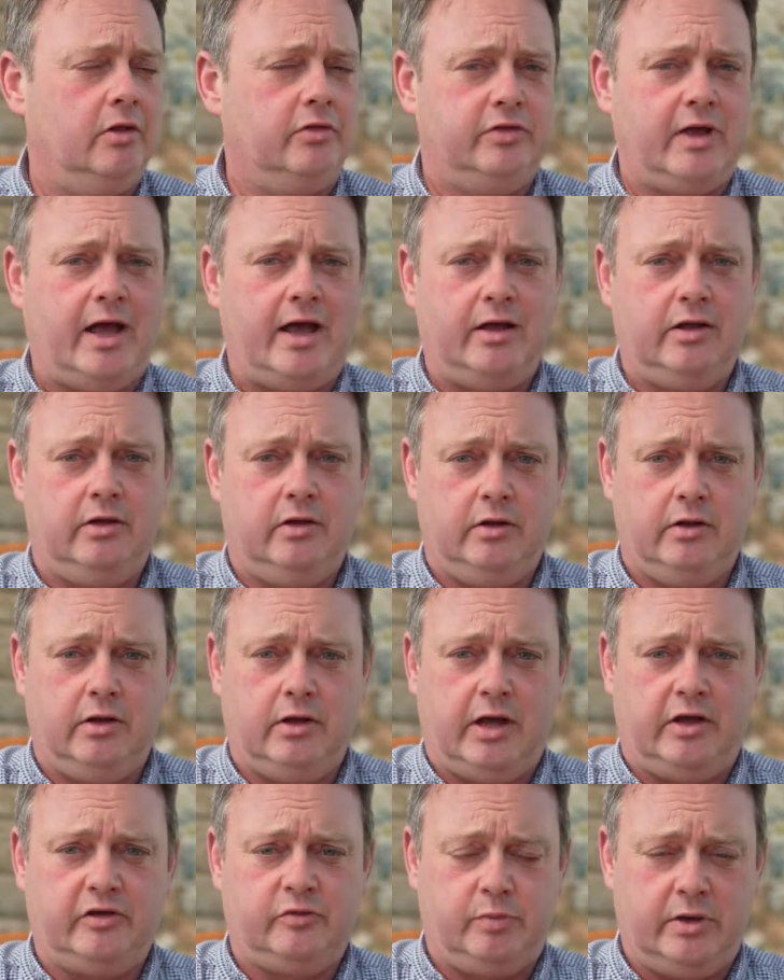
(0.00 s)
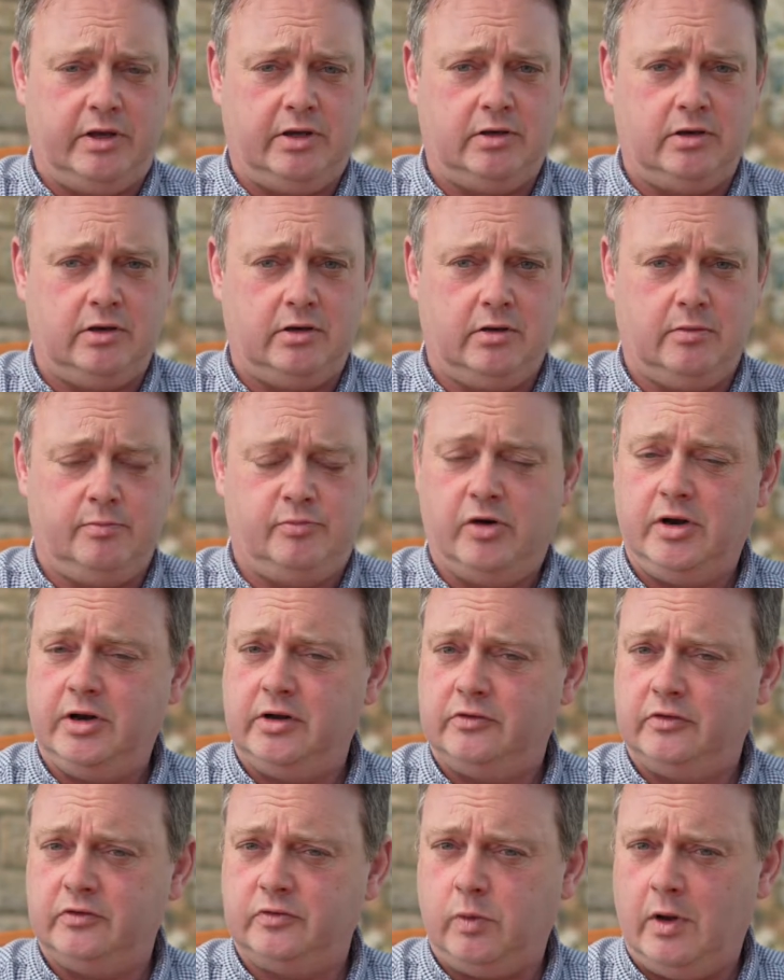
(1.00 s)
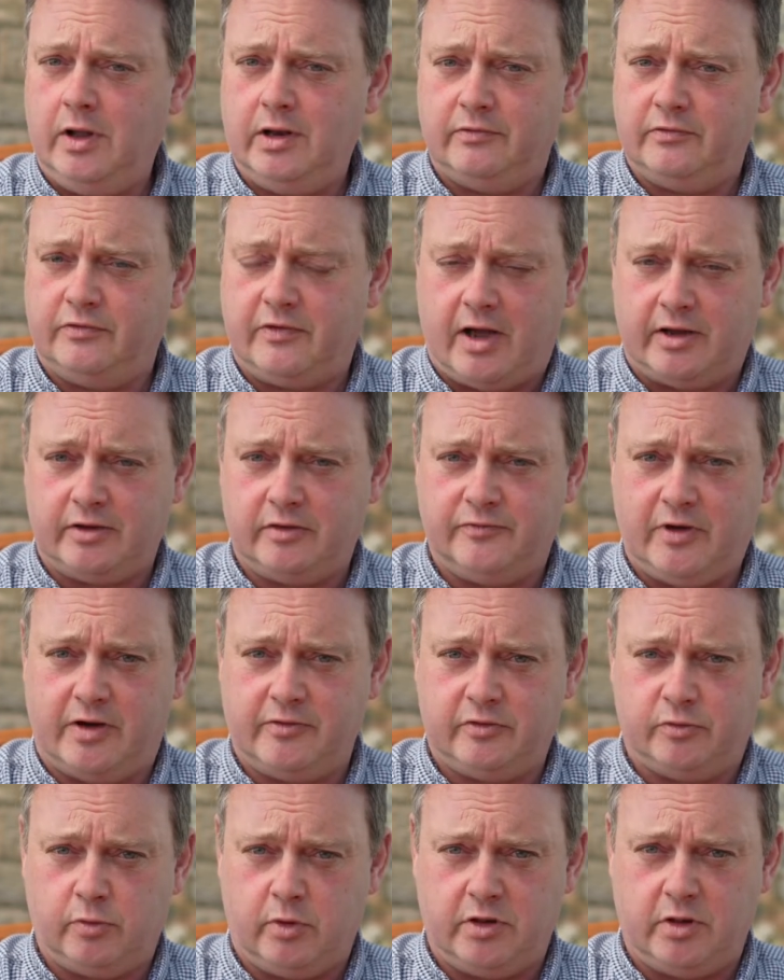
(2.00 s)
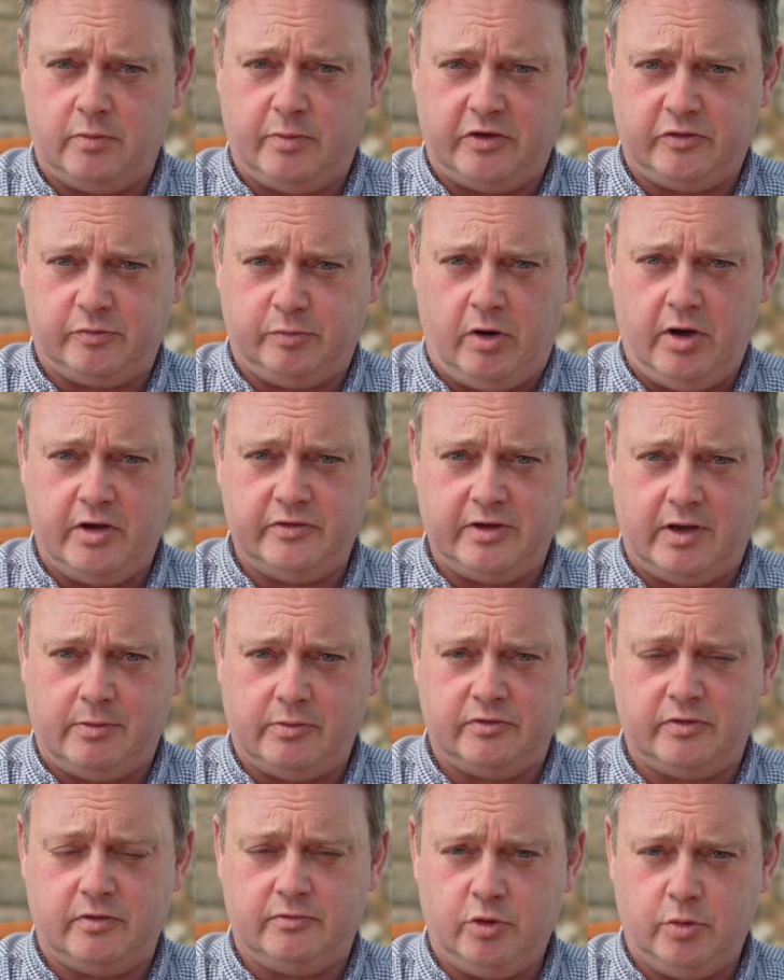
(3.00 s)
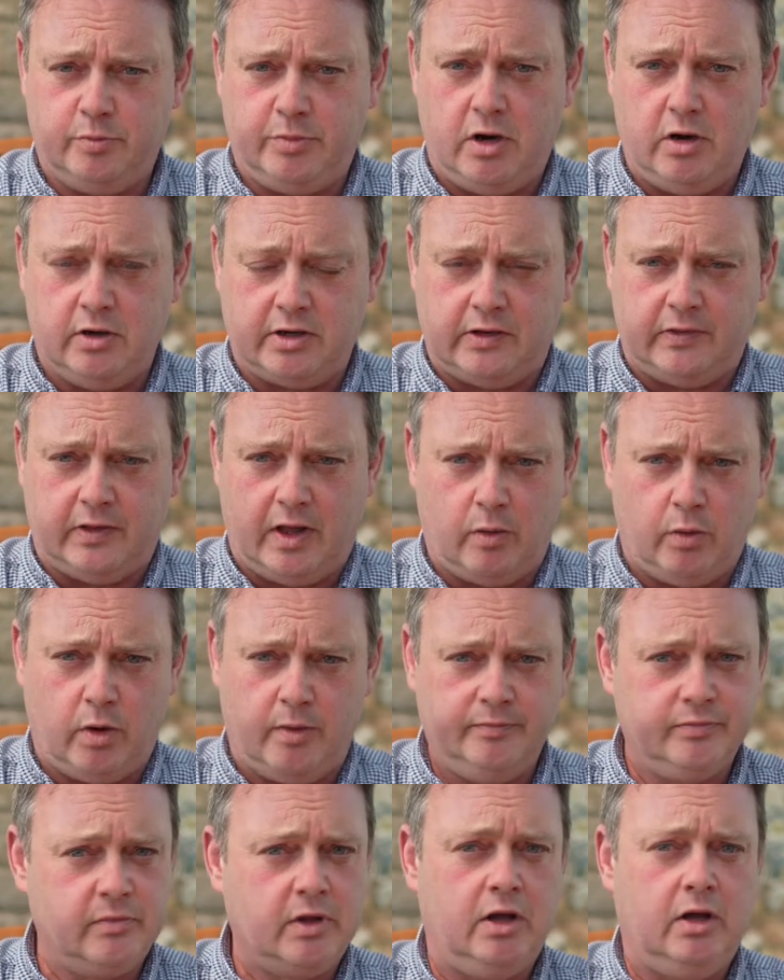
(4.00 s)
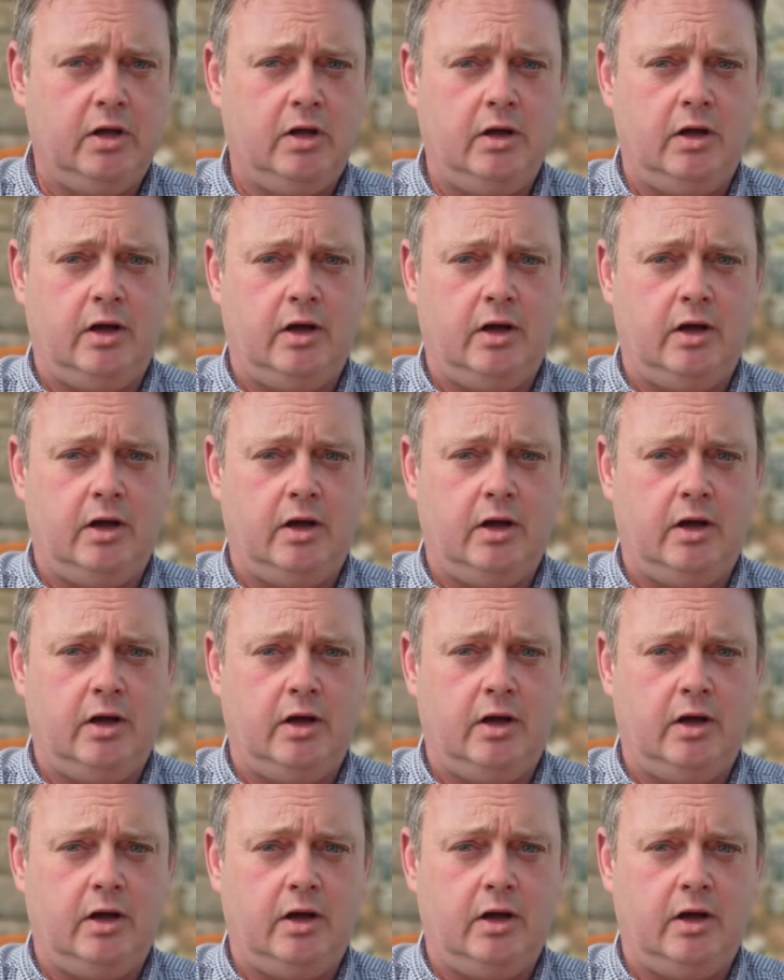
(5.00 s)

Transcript: That has been brilliant as well, in fact. It was one of the best buys. That was a real bargain, that one.